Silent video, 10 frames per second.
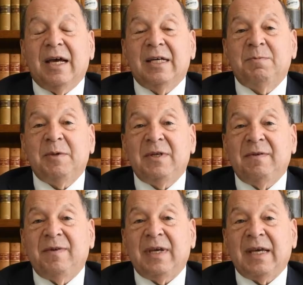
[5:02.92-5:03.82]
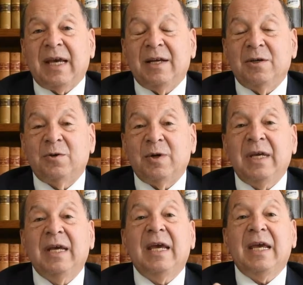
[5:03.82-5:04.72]
a specific country
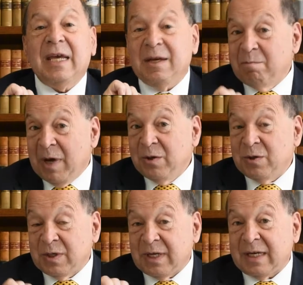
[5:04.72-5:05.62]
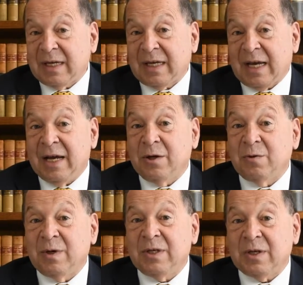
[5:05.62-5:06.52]
in most
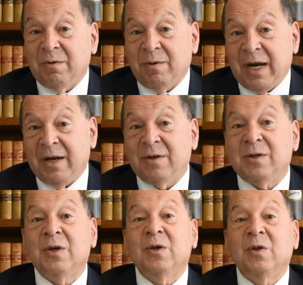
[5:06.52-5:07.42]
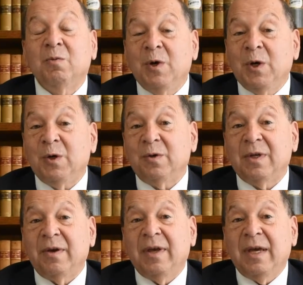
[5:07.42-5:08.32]
countries around the world.
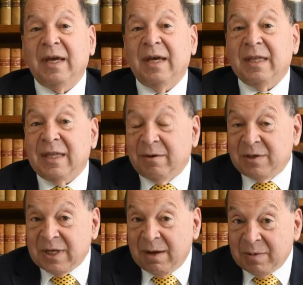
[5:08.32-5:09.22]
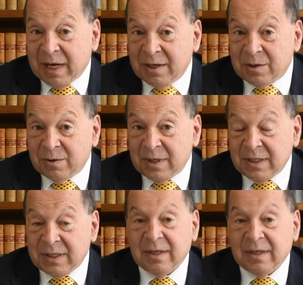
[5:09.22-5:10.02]
There are some countries,